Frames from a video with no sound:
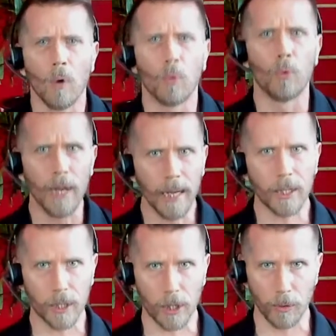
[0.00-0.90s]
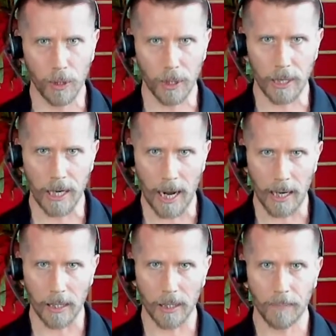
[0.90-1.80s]

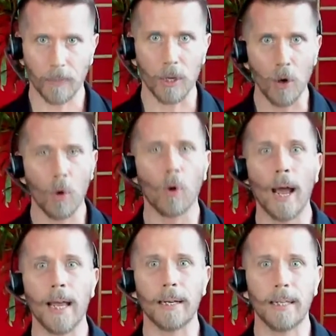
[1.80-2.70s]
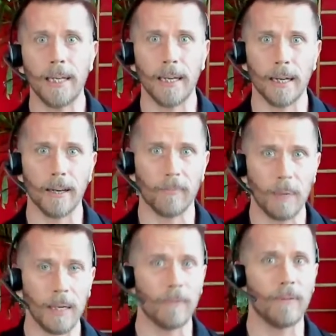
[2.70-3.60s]
reassociate your idea of
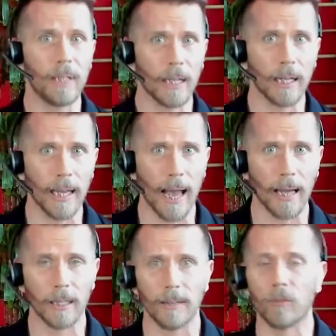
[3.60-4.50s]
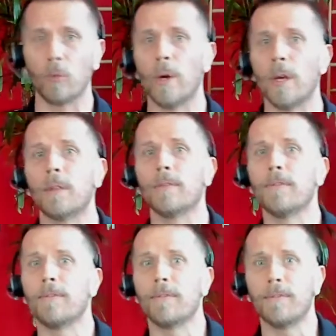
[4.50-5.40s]
being physically active with
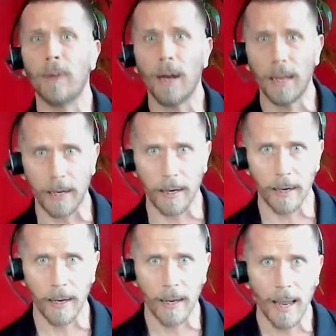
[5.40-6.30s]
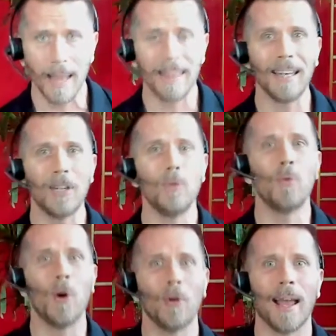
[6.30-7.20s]
fun, then you
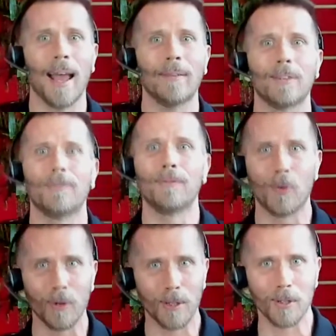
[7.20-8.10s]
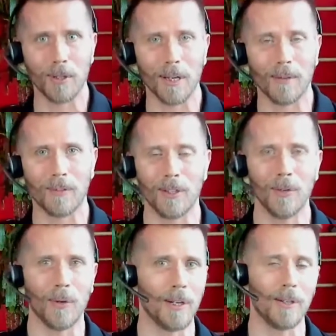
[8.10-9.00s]
won't have to force yourself to
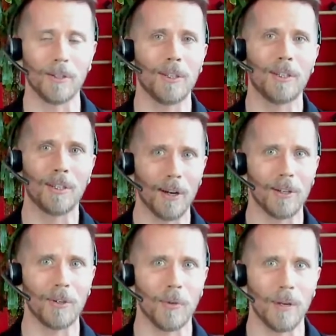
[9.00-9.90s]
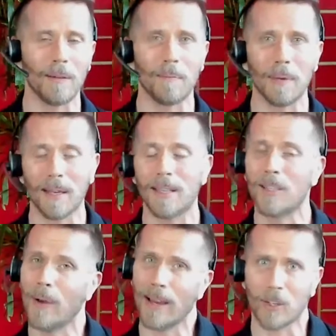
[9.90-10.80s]
do it. You'll just start doing it because
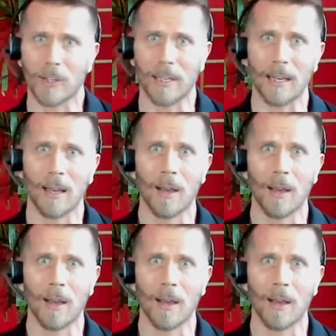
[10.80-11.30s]
you actually